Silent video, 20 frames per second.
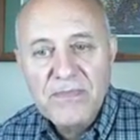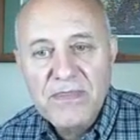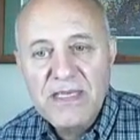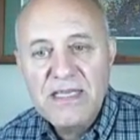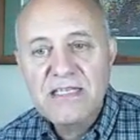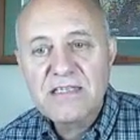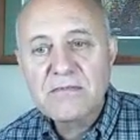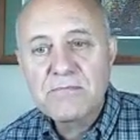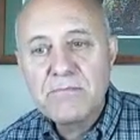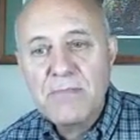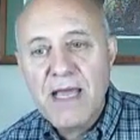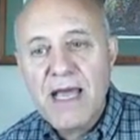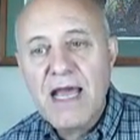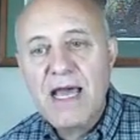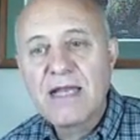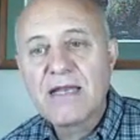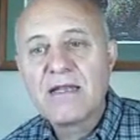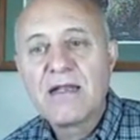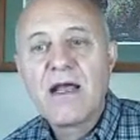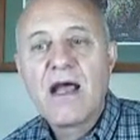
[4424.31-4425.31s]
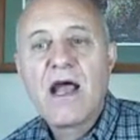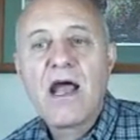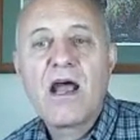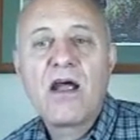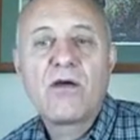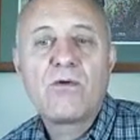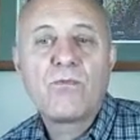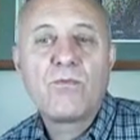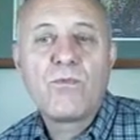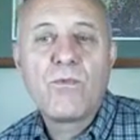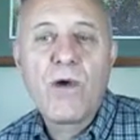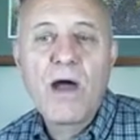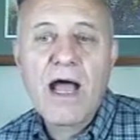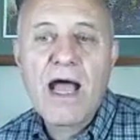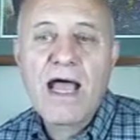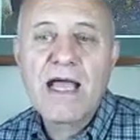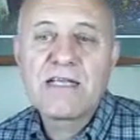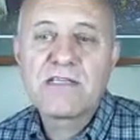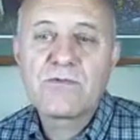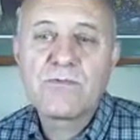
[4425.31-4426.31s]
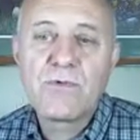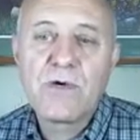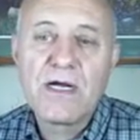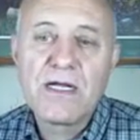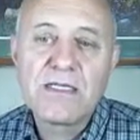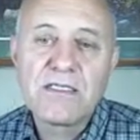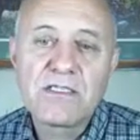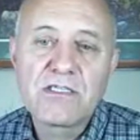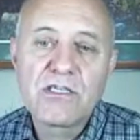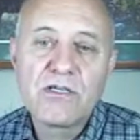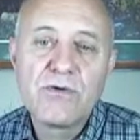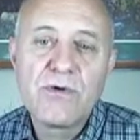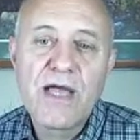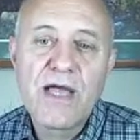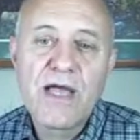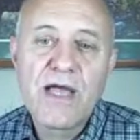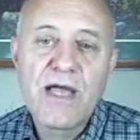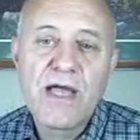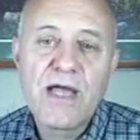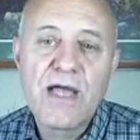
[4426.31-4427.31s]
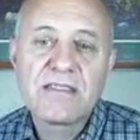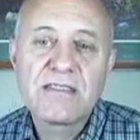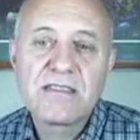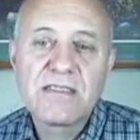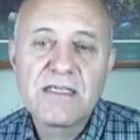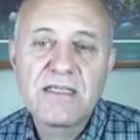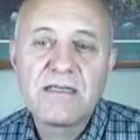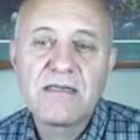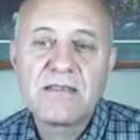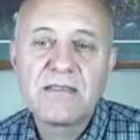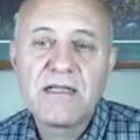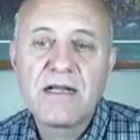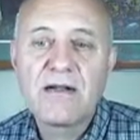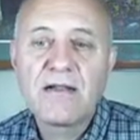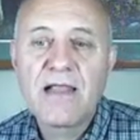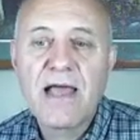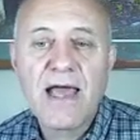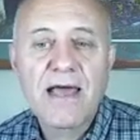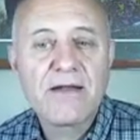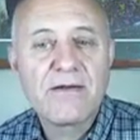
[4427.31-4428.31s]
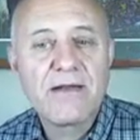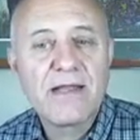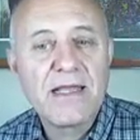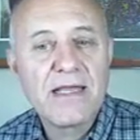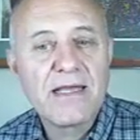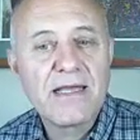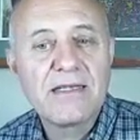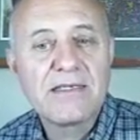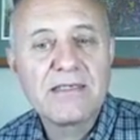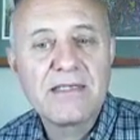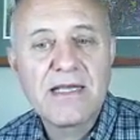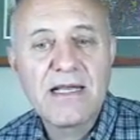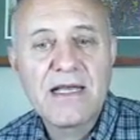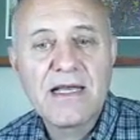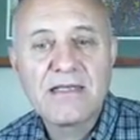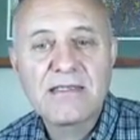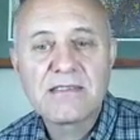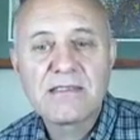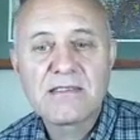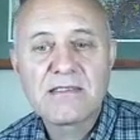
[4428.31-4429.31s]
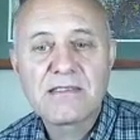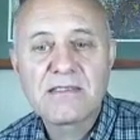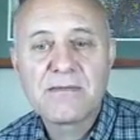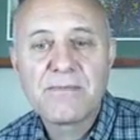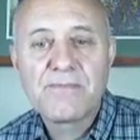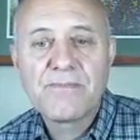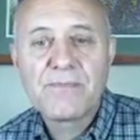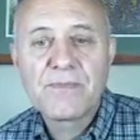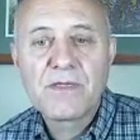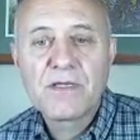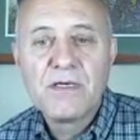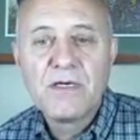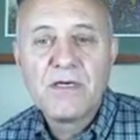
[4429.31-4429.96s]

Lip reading: These men are wise ones who have considered their latter end, yes.